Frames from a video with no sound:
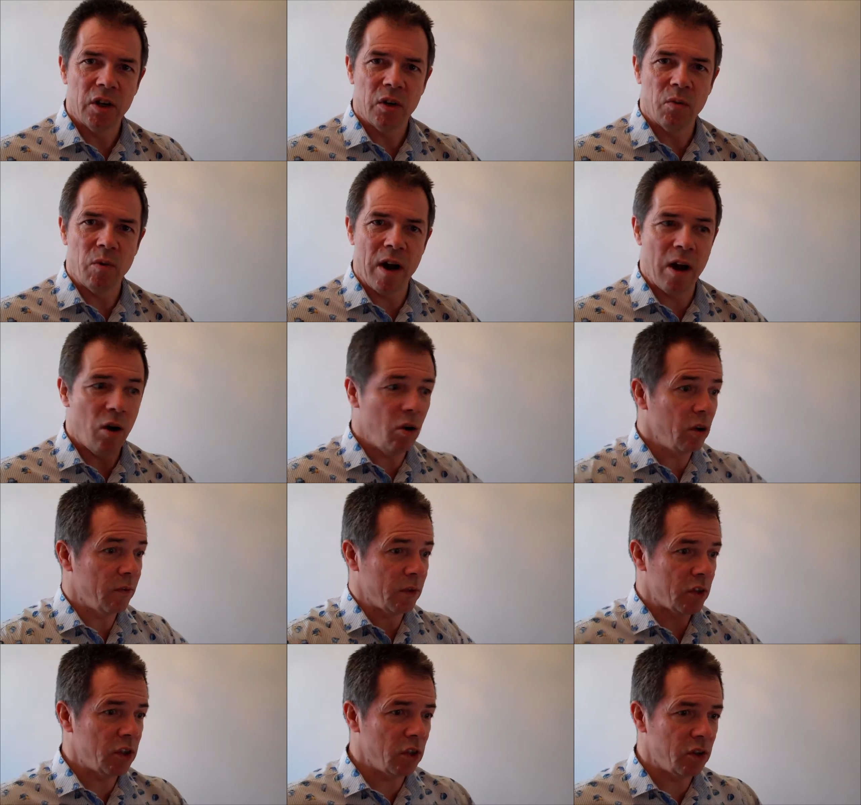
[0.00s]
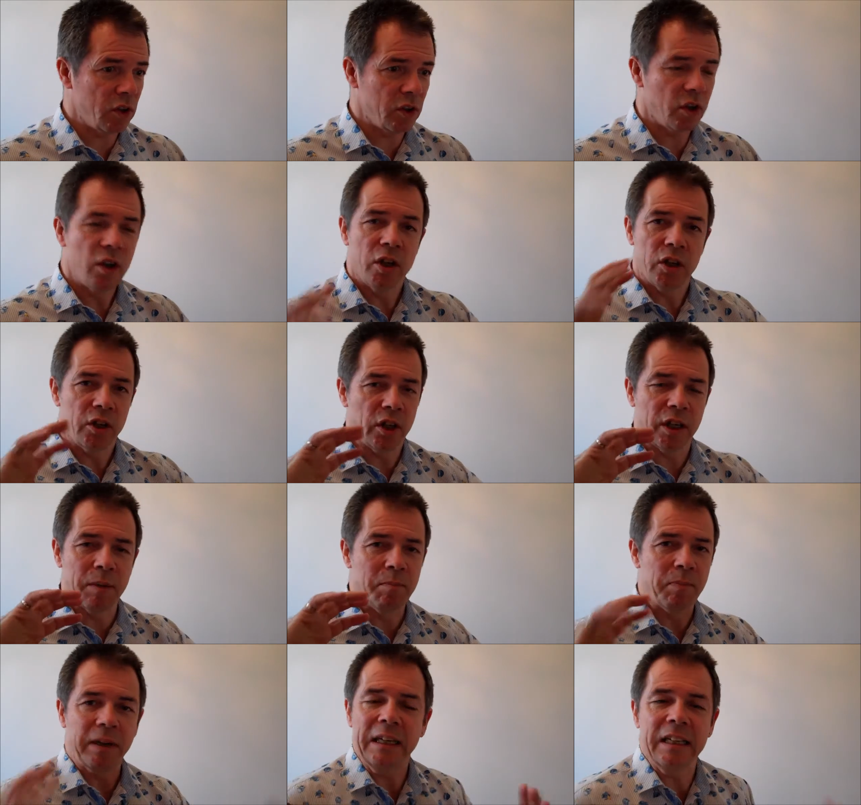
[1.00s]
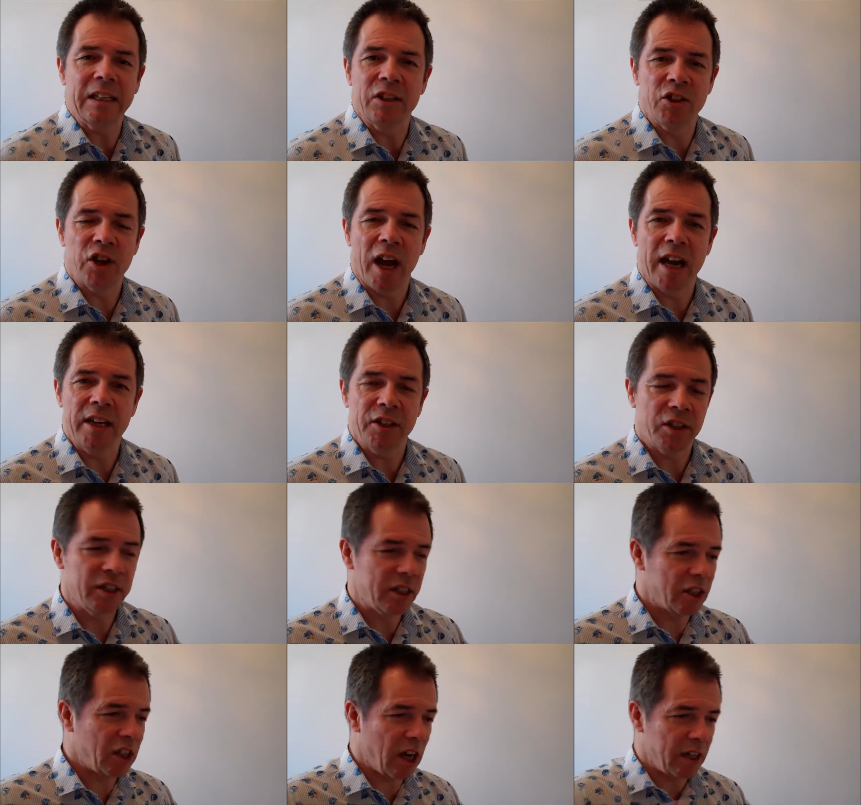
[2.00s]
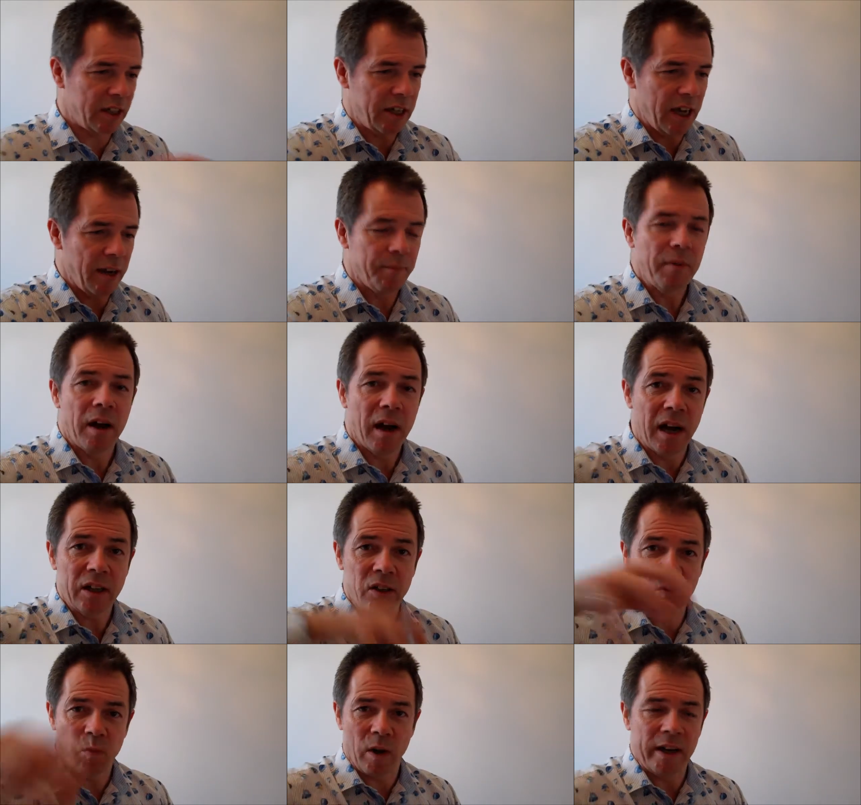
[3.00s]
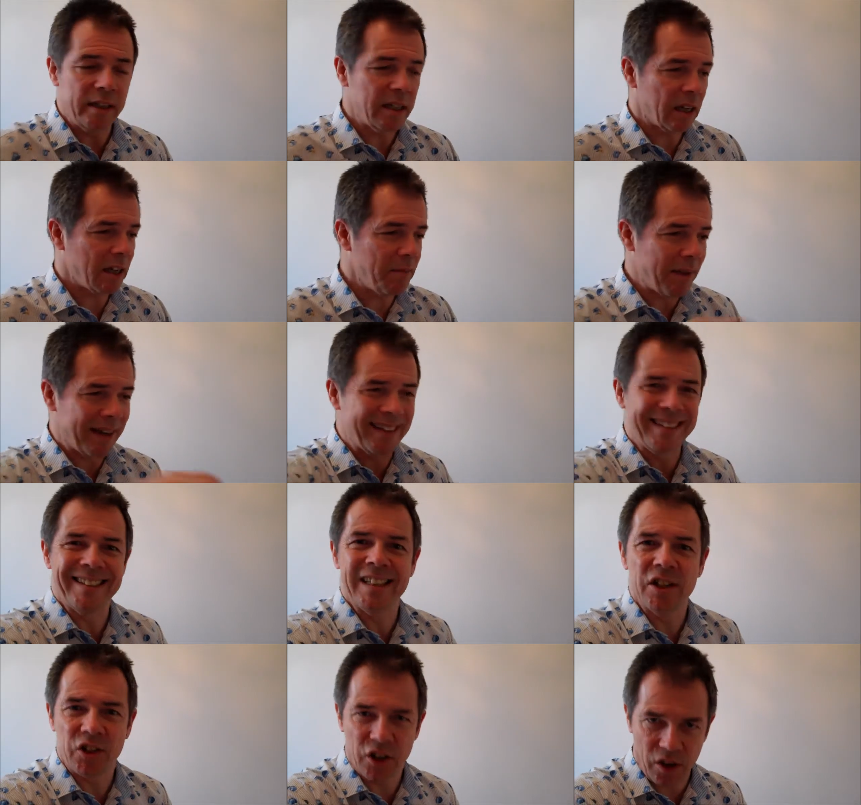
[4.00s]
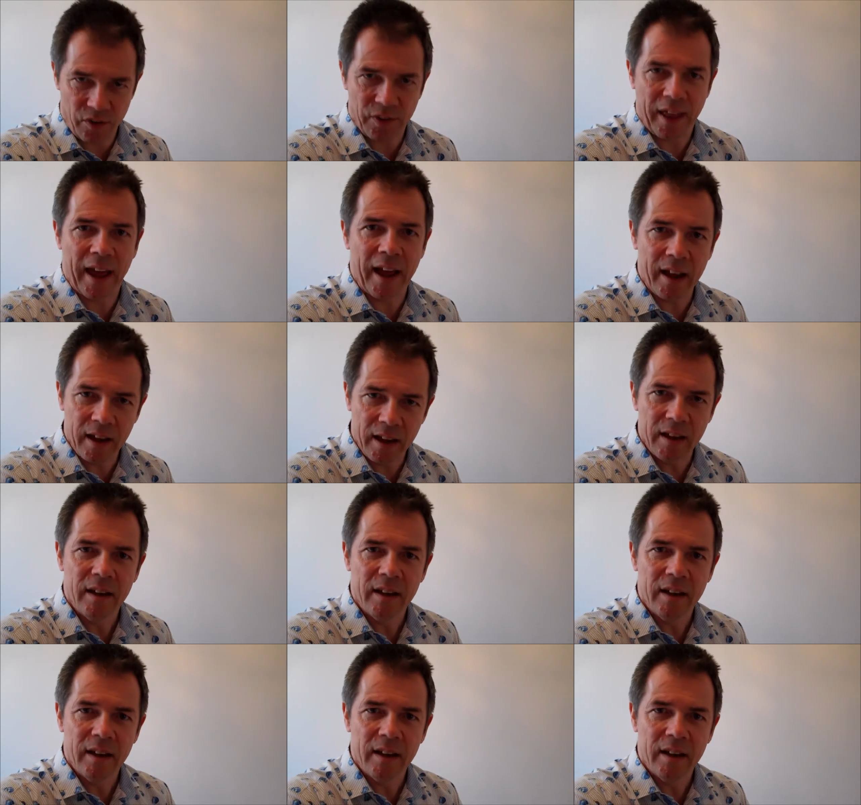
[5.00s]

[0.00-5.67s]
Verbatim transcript: where all of a sudden you completely change and decide, yeah, I could wait, I could make a decision on that.